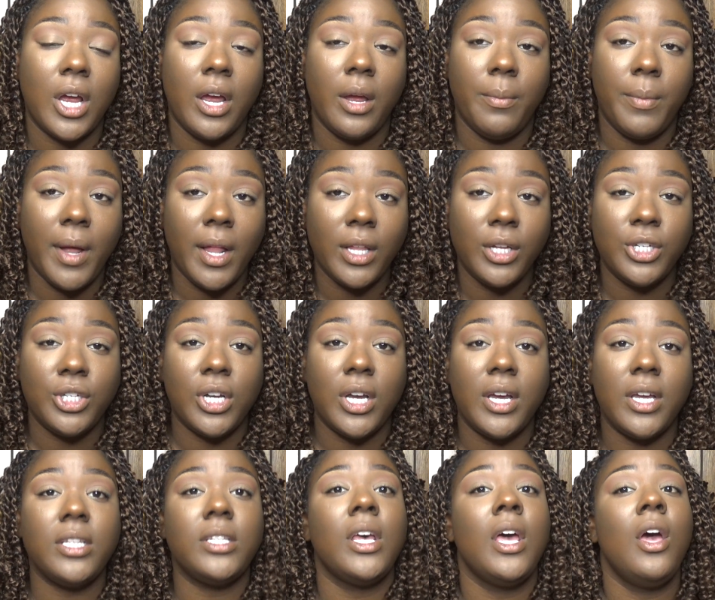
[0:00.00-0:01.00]
I
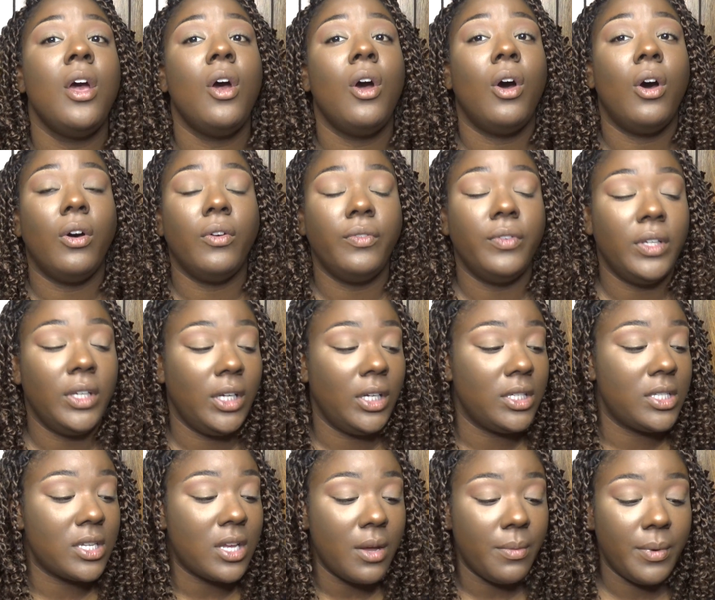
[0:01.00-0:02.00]
apologize. Hopefully
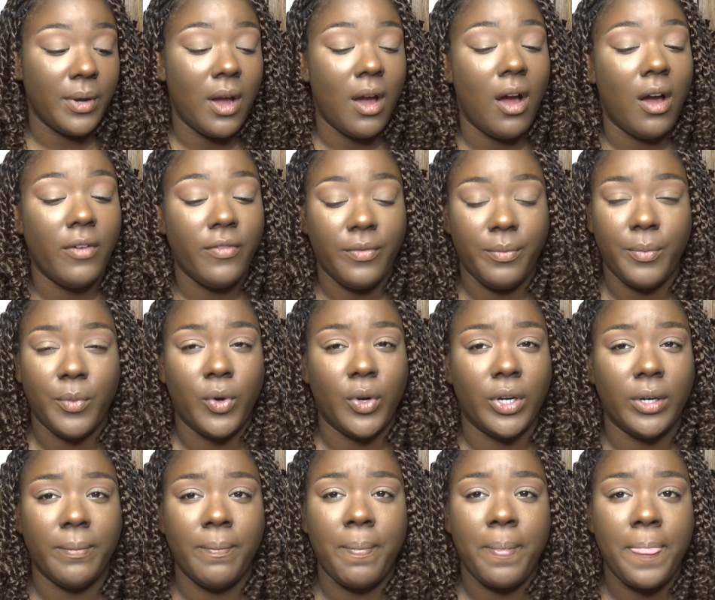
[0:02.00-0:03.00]
it's coming off
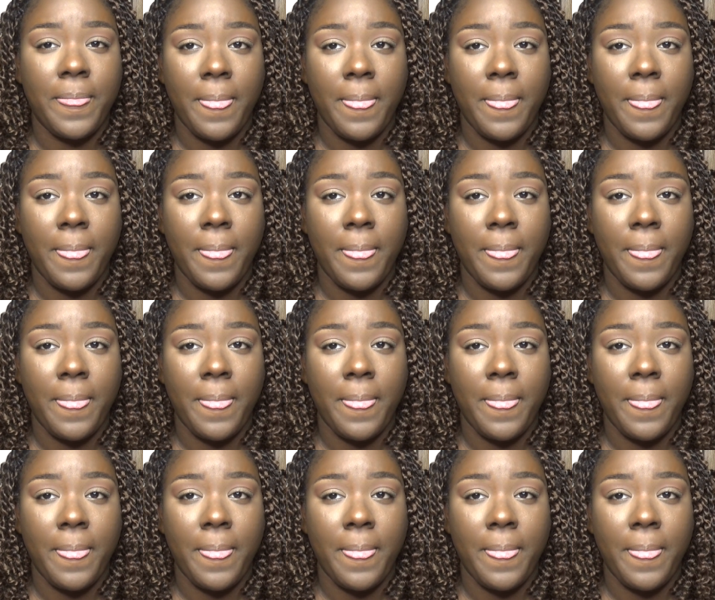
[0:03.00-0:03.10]
a